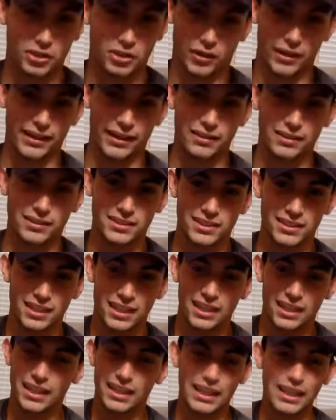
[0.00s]
strikeouts.
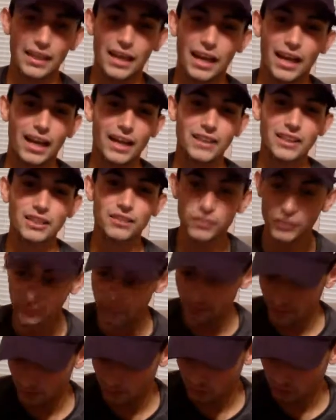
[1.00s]
I just feel
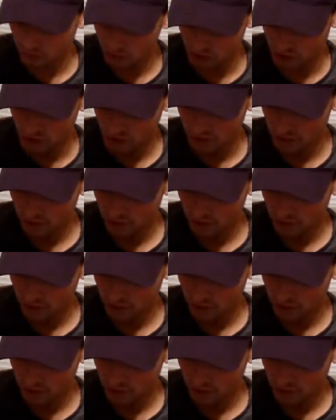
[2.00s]
like it was just